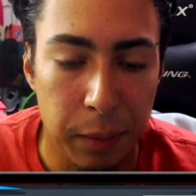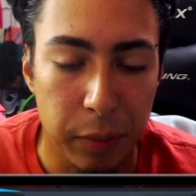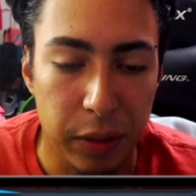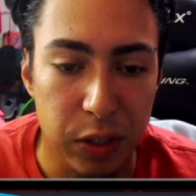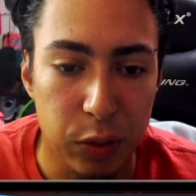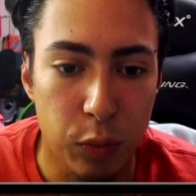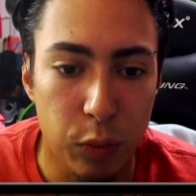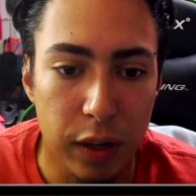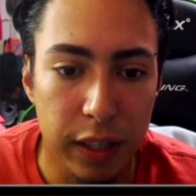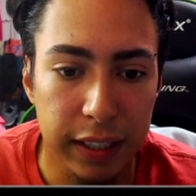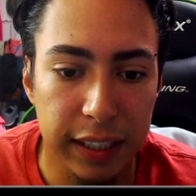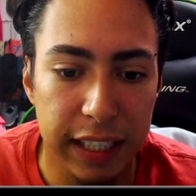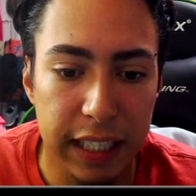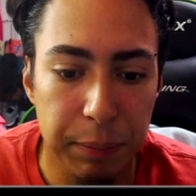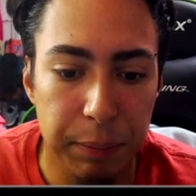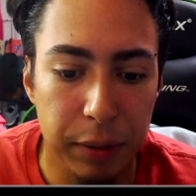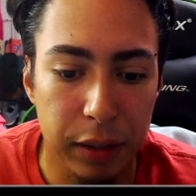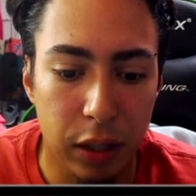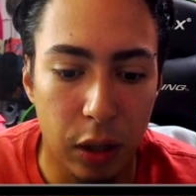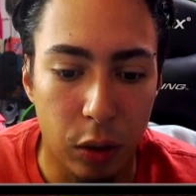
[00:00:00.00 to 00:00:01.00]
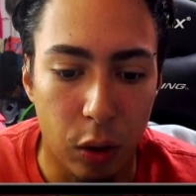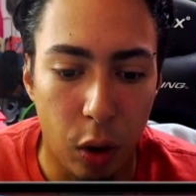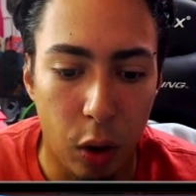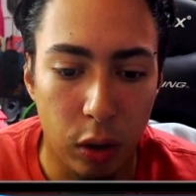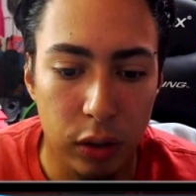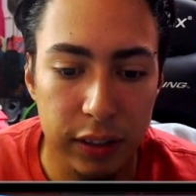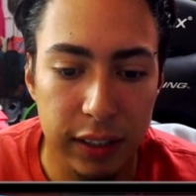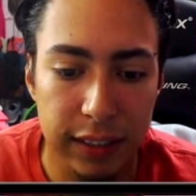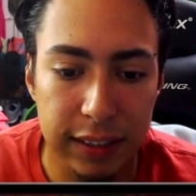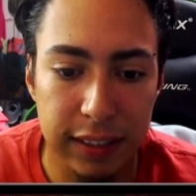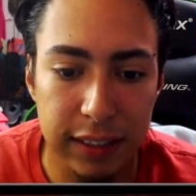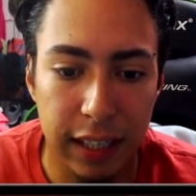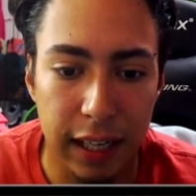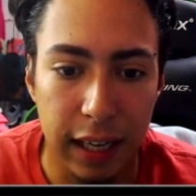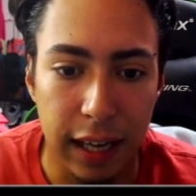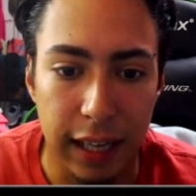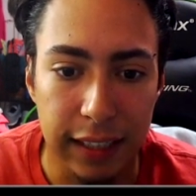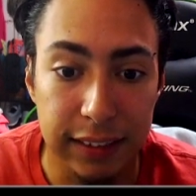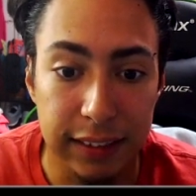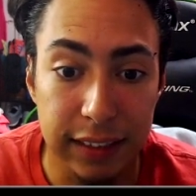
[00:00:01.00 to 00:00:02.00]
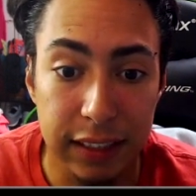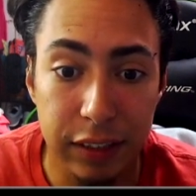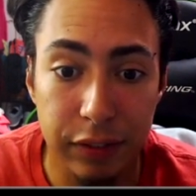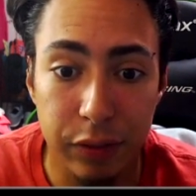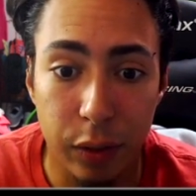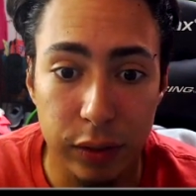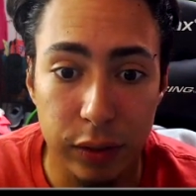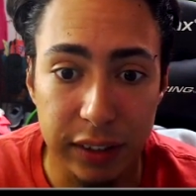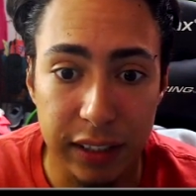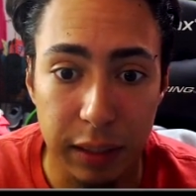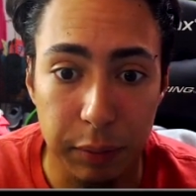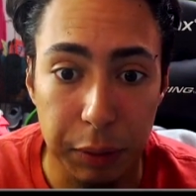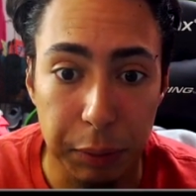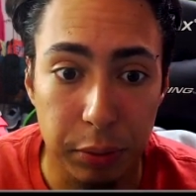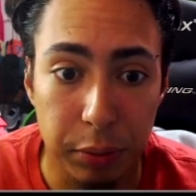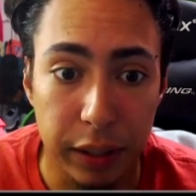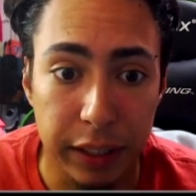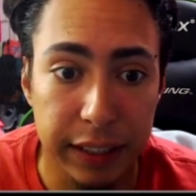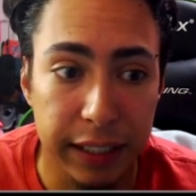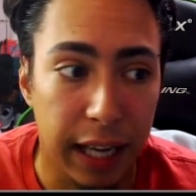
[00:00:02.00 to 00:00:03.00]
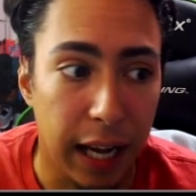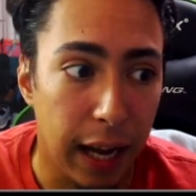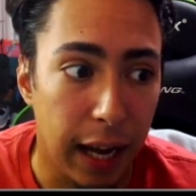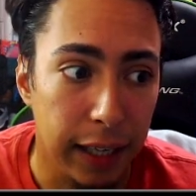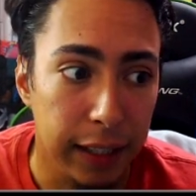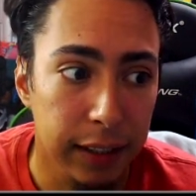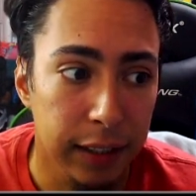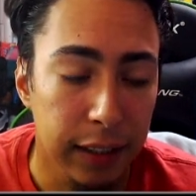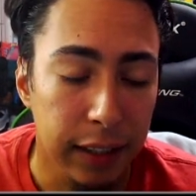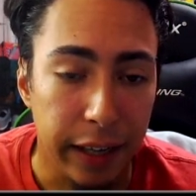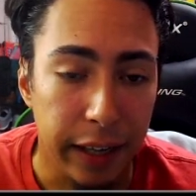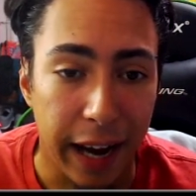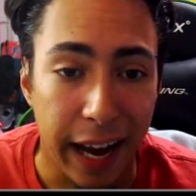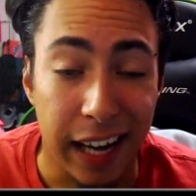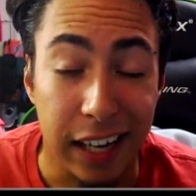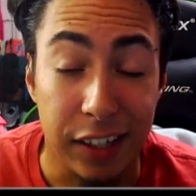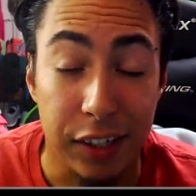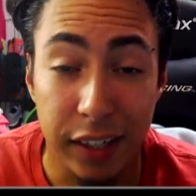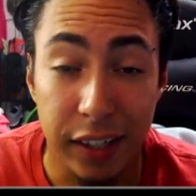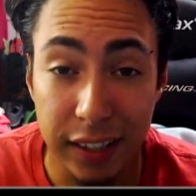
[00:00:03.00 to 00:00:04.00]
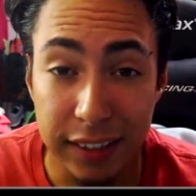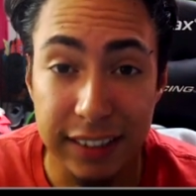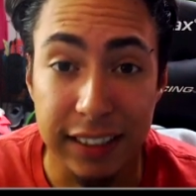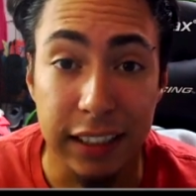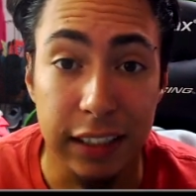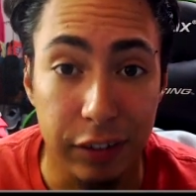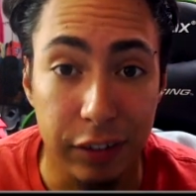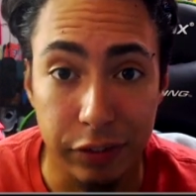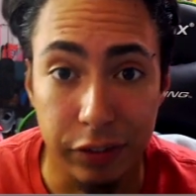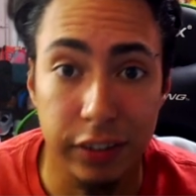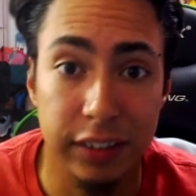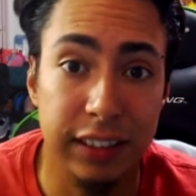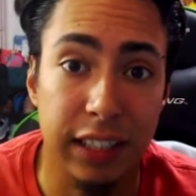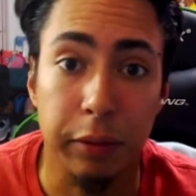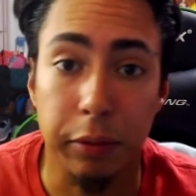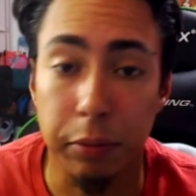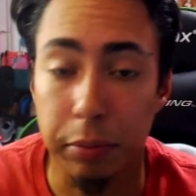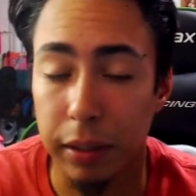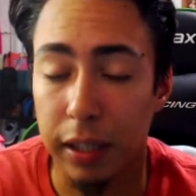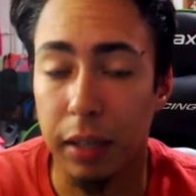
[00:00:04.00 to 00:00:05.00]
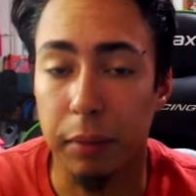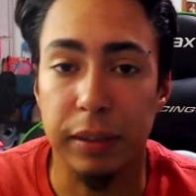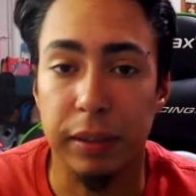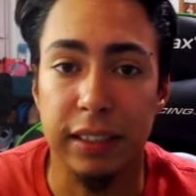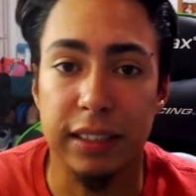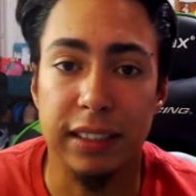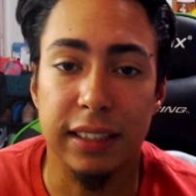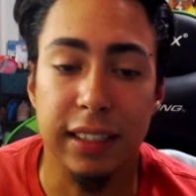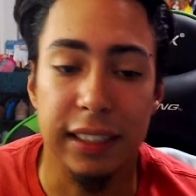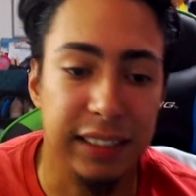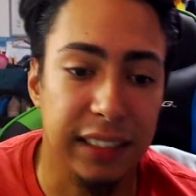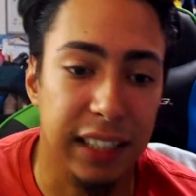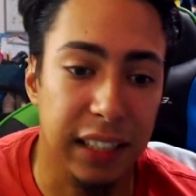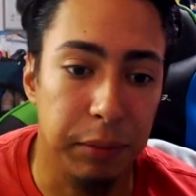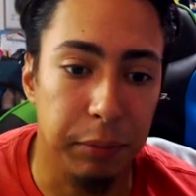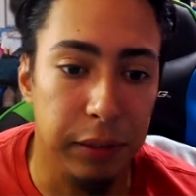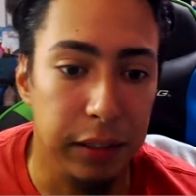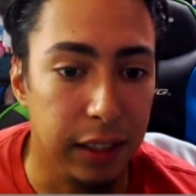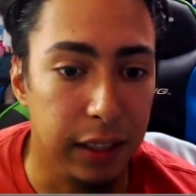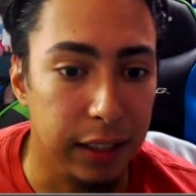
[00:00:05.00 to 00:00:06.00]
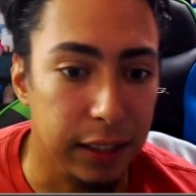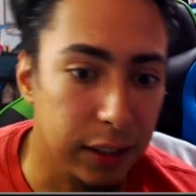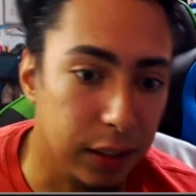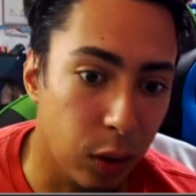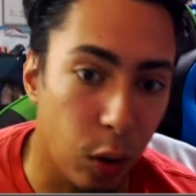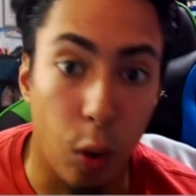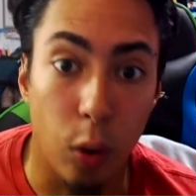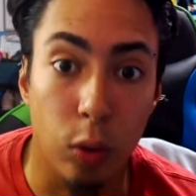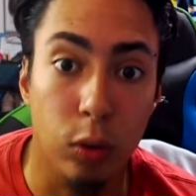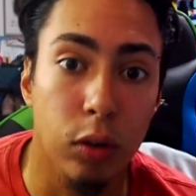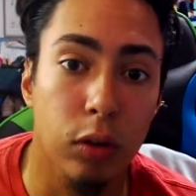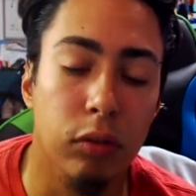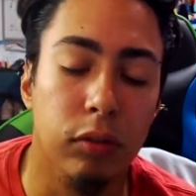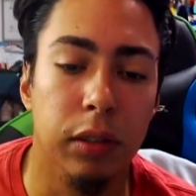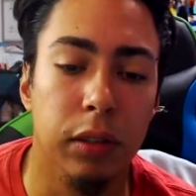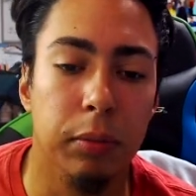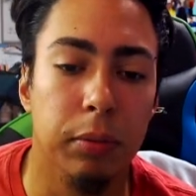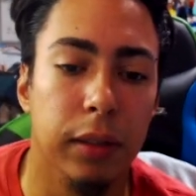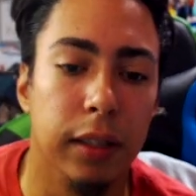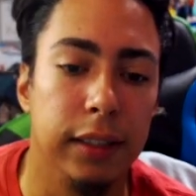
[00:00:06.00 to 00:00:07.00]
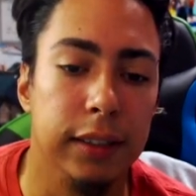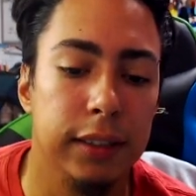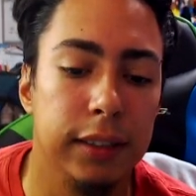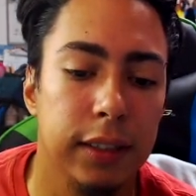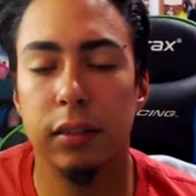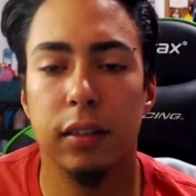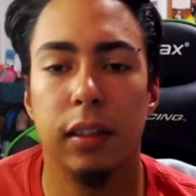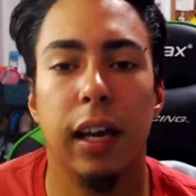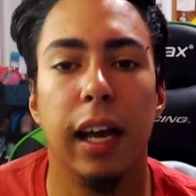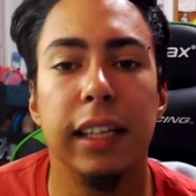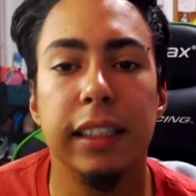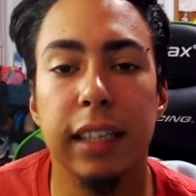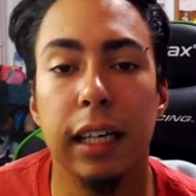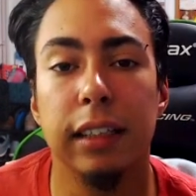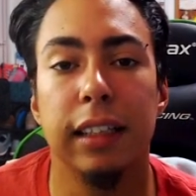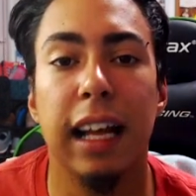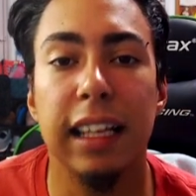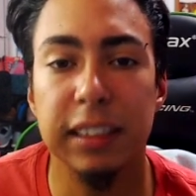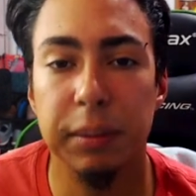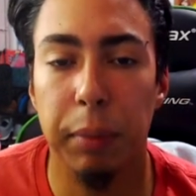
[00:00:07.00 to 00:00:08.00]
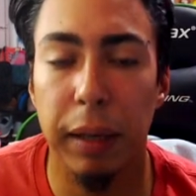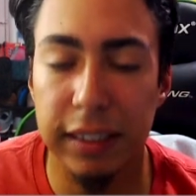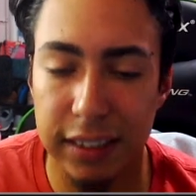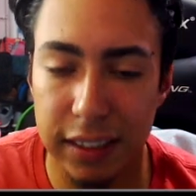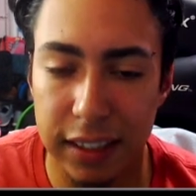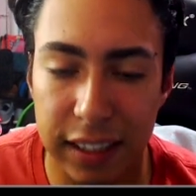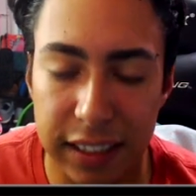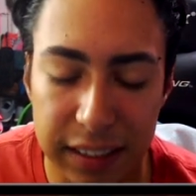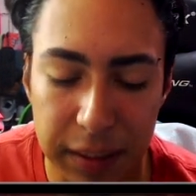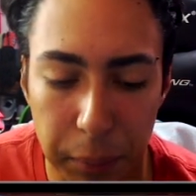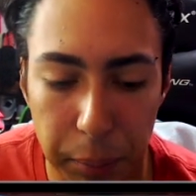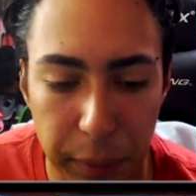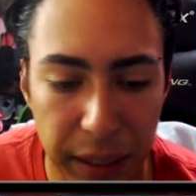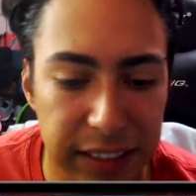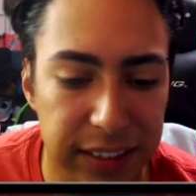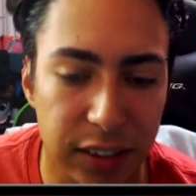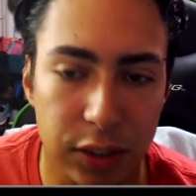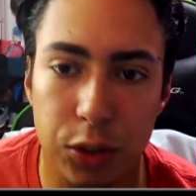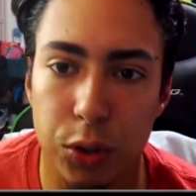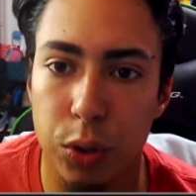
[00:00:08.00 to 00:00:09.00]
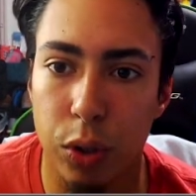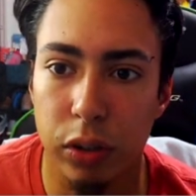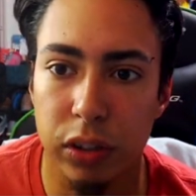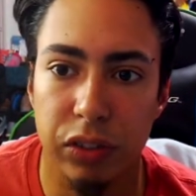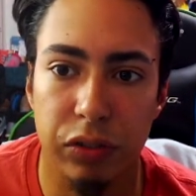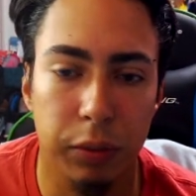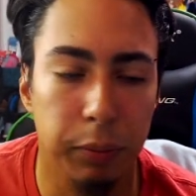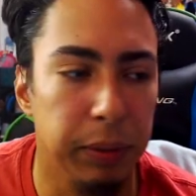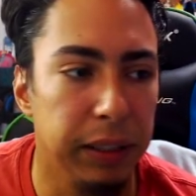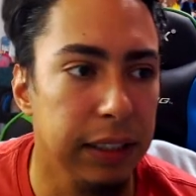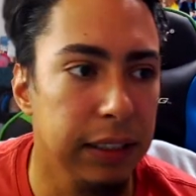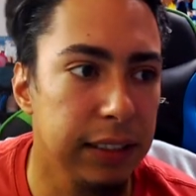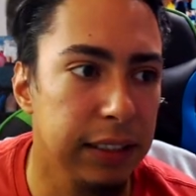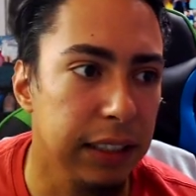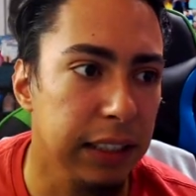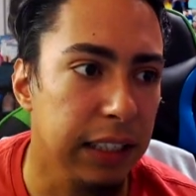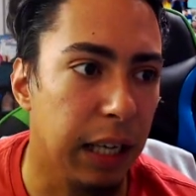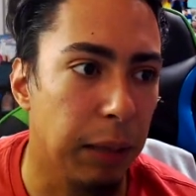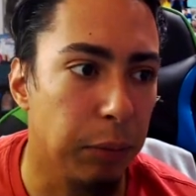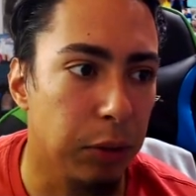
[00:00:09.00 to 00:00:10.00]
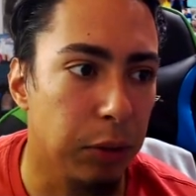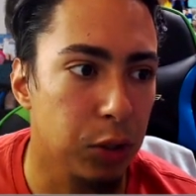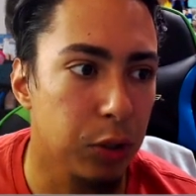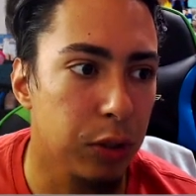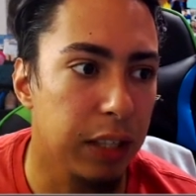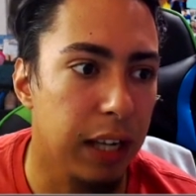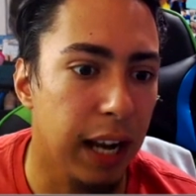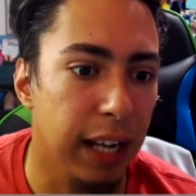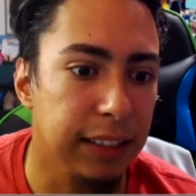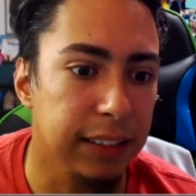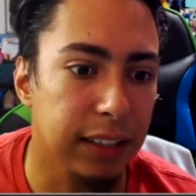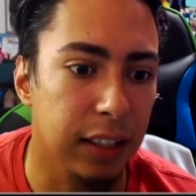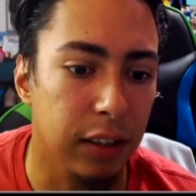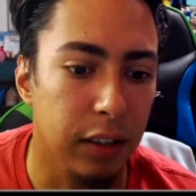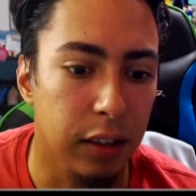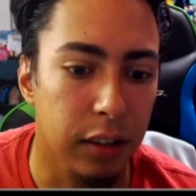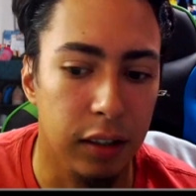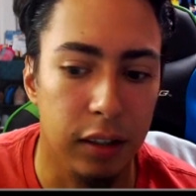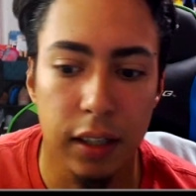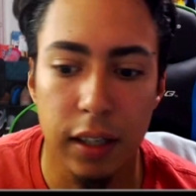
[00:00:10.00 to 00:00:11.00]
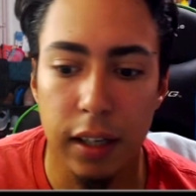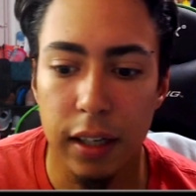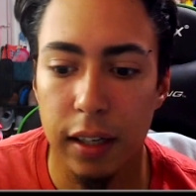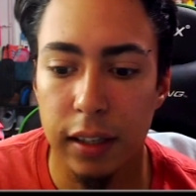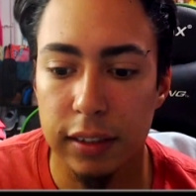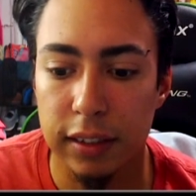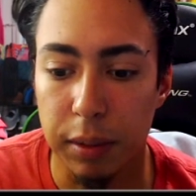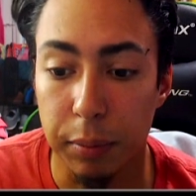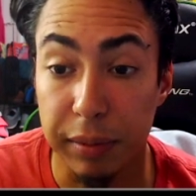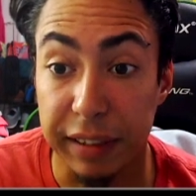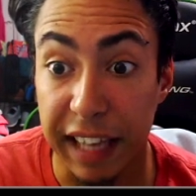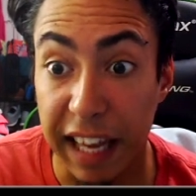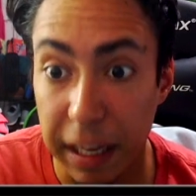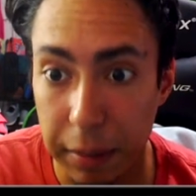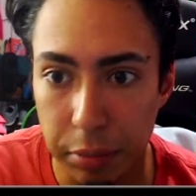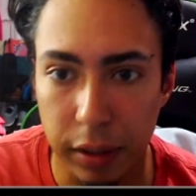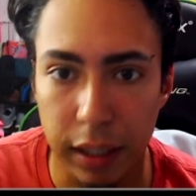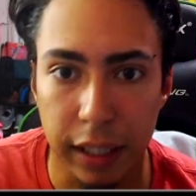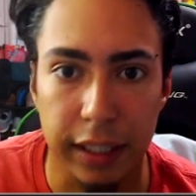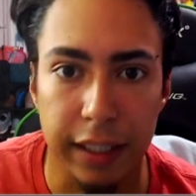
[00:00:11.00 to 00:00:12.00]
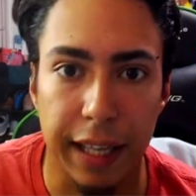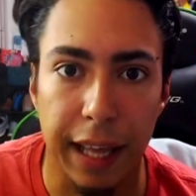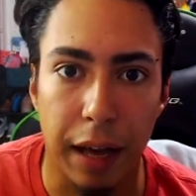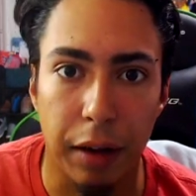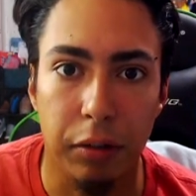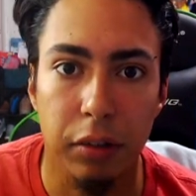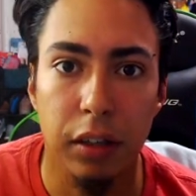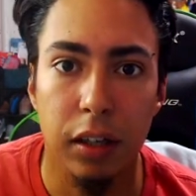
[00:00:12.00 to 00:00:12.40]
but you want to keep it low. All this as default is going to be pretty high and you're going to see the first time you play on PC, it's going to be like all over the place. And yeah, that's basically the best controls for PC. I'm going you guys uh, some gameplay now